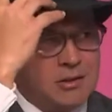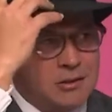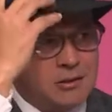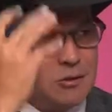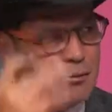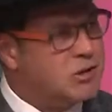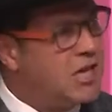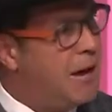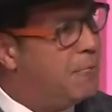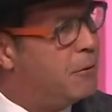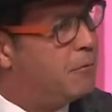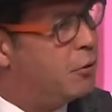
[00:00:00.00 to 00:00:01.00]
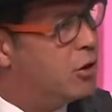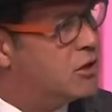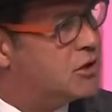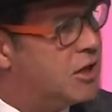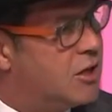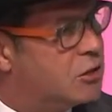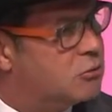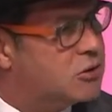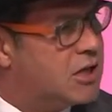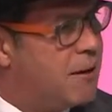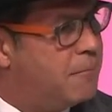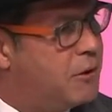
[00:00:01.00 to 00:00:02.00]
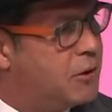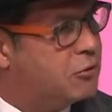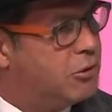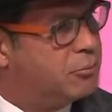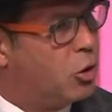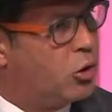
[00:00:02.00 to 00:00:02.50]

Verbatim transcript: So what's happening, boys? Tell us what's happening in crypto you,